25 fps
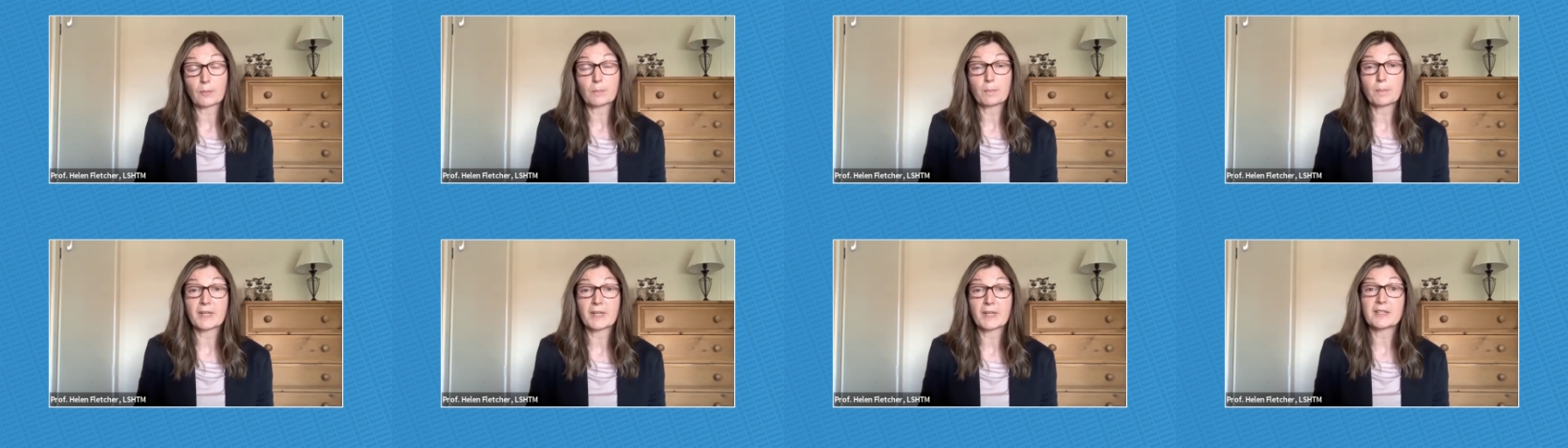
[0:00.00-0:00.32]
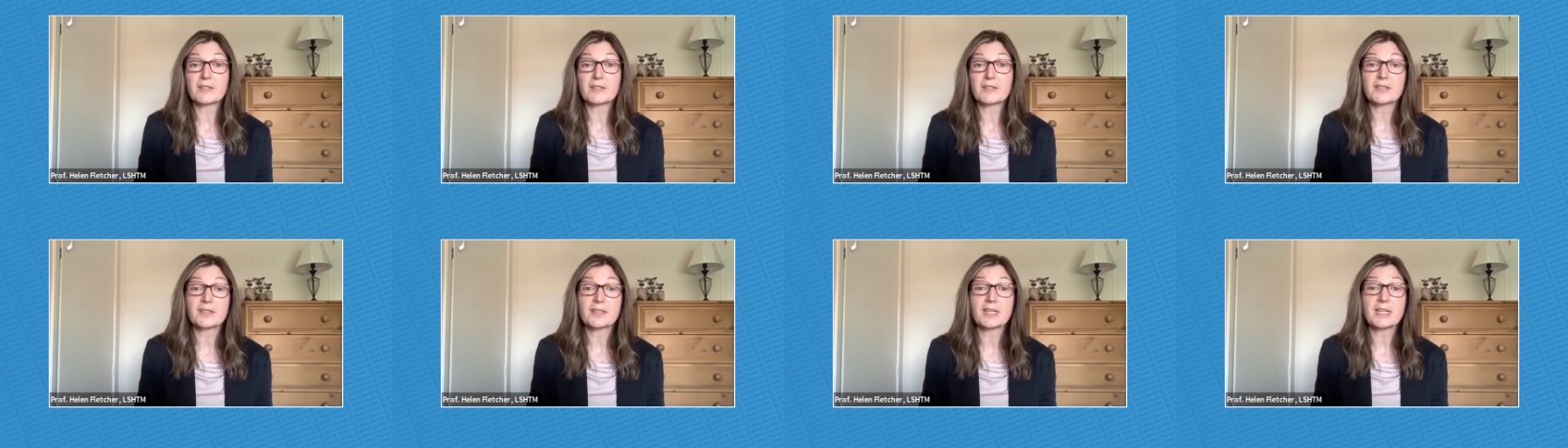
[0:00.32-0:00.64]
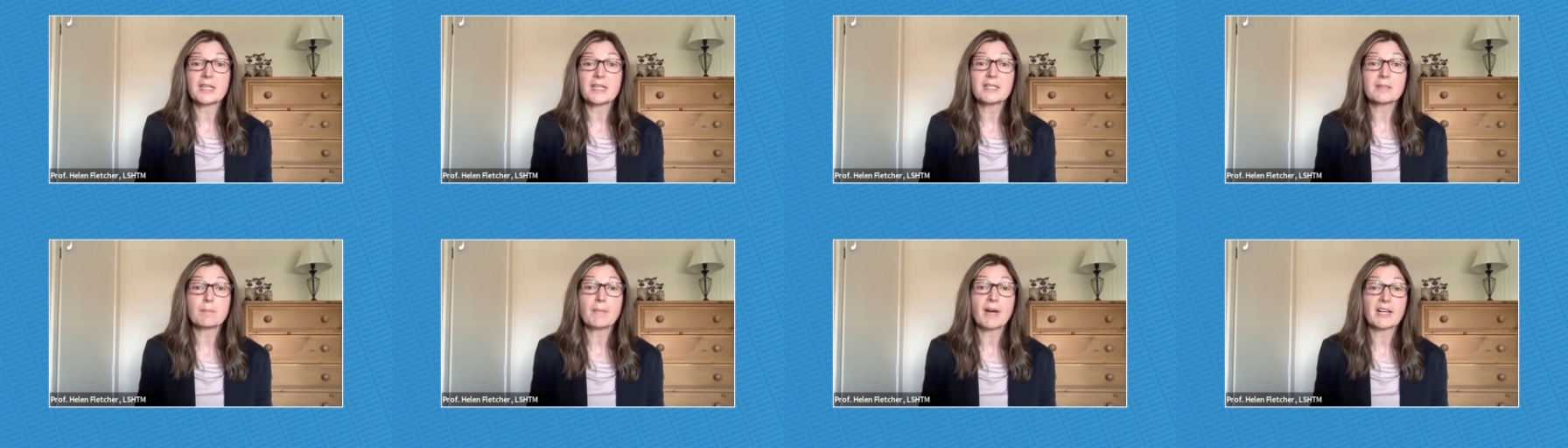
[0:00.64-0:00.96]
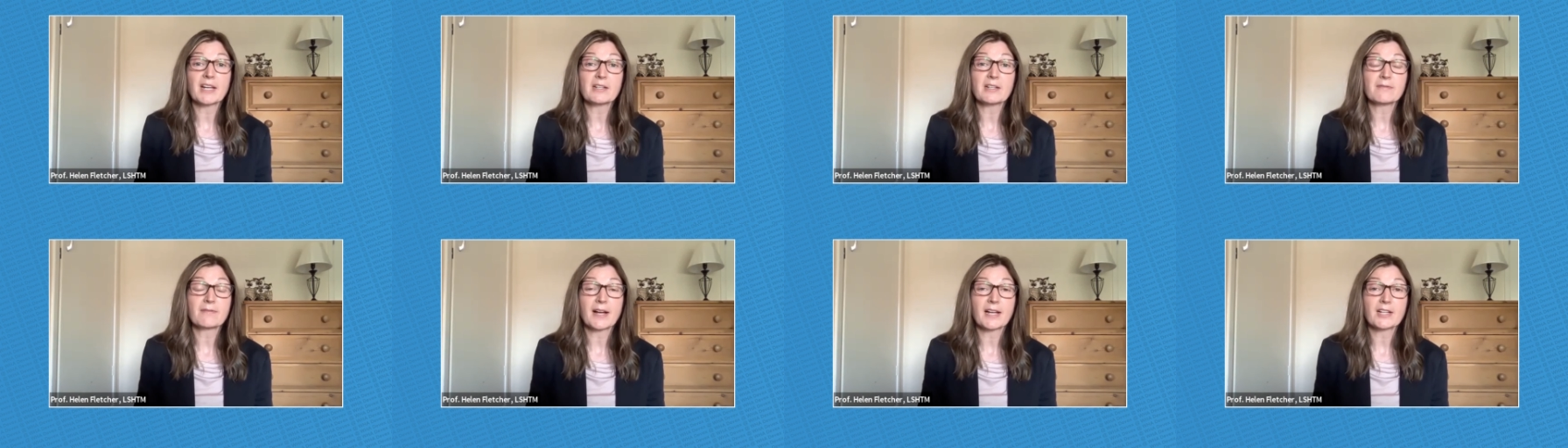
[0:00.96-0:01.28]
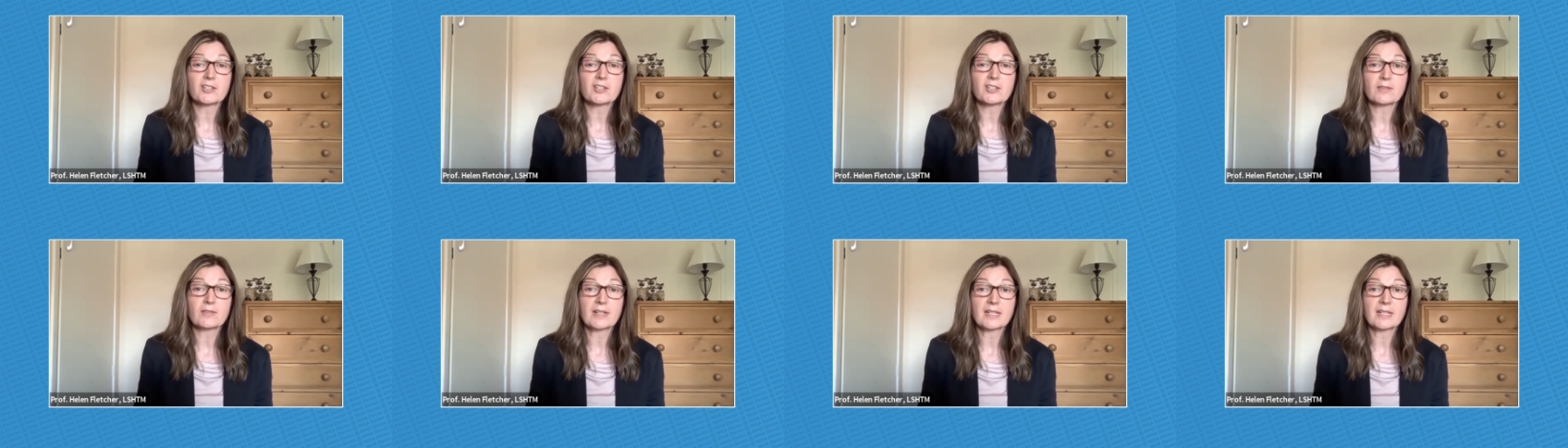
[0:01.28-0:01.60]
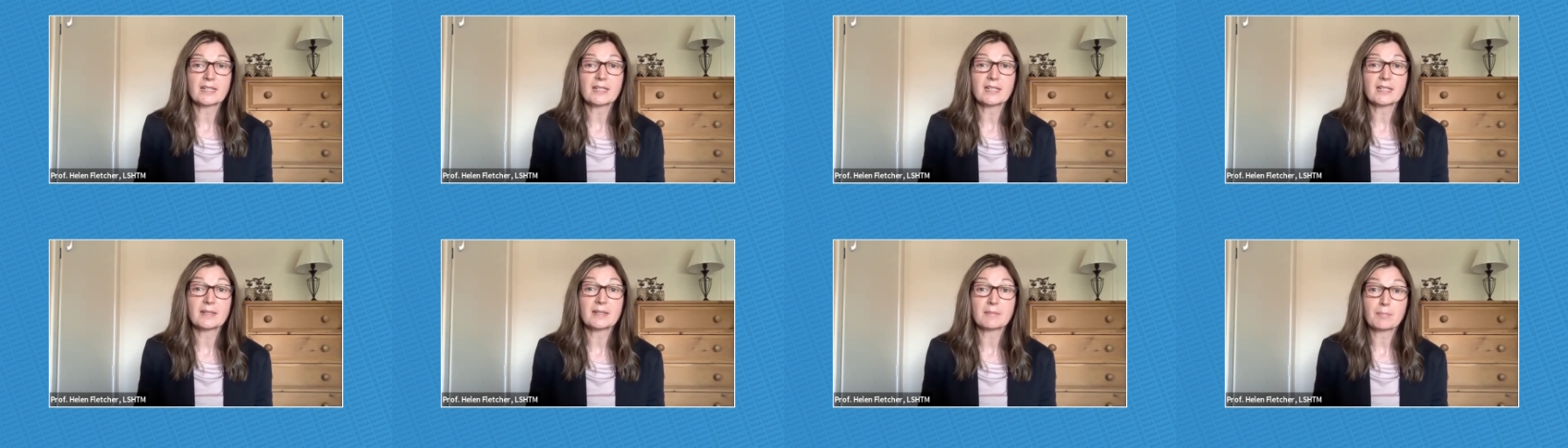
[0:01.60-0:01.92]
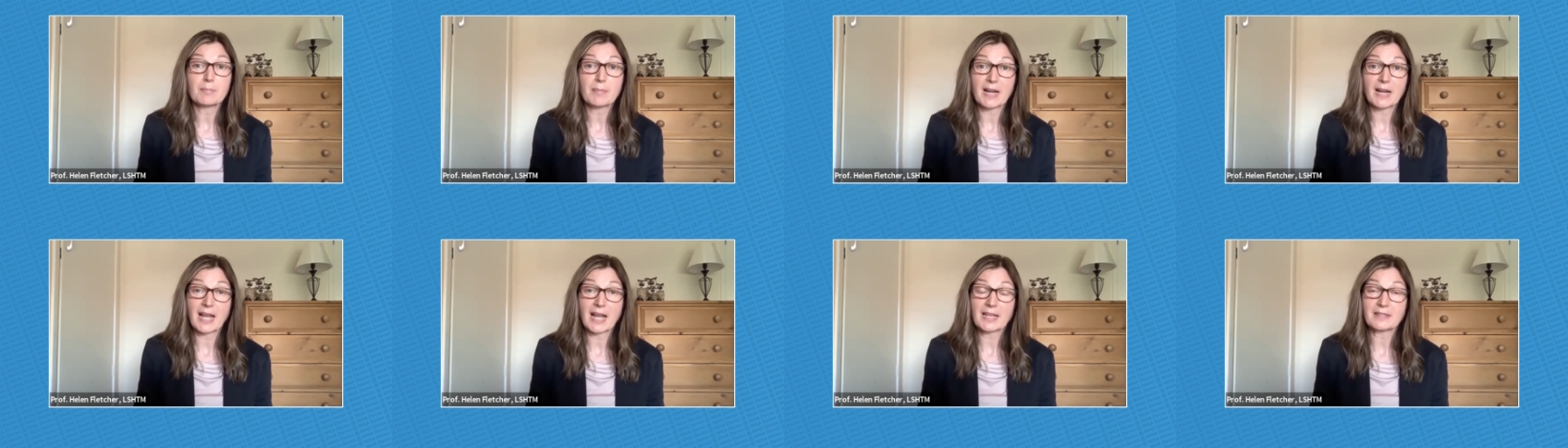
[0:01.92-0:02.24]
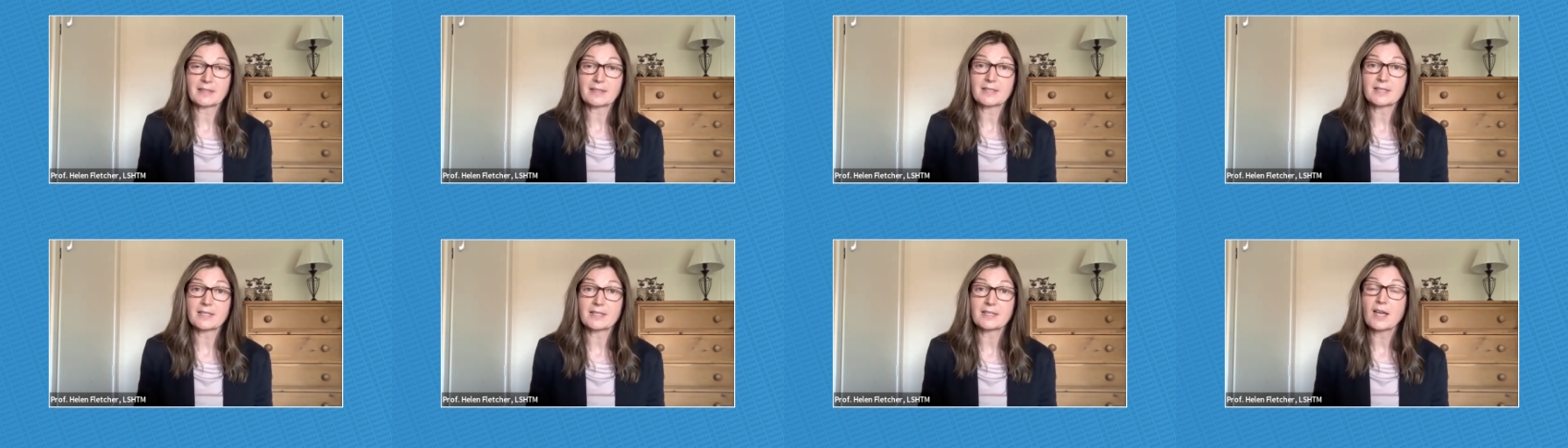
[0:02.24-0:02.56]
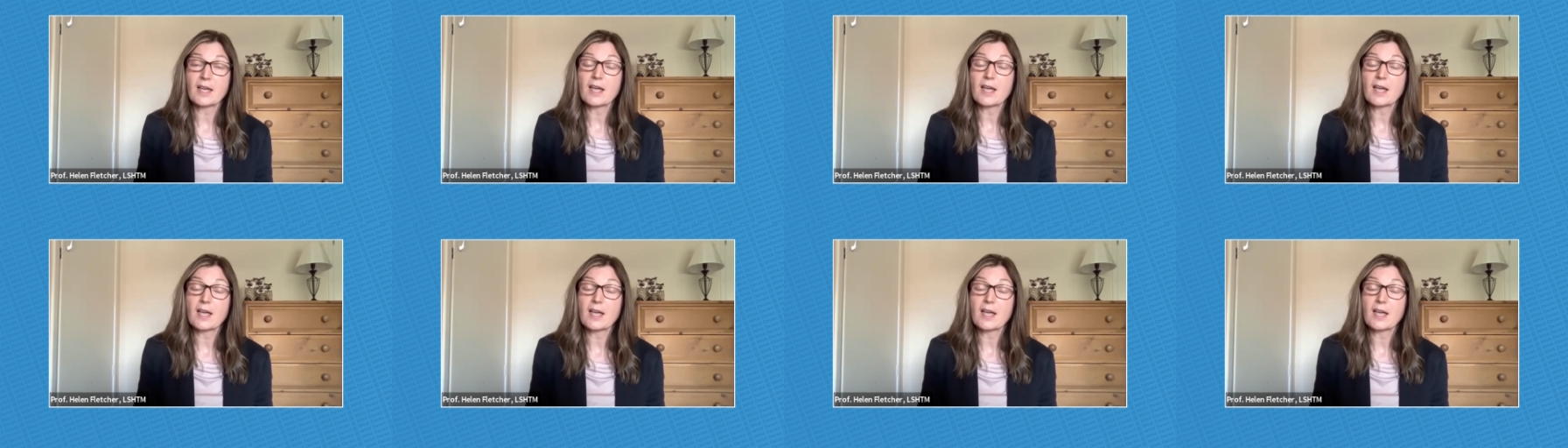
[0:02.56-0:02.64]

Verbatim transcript: because these manufacturing plants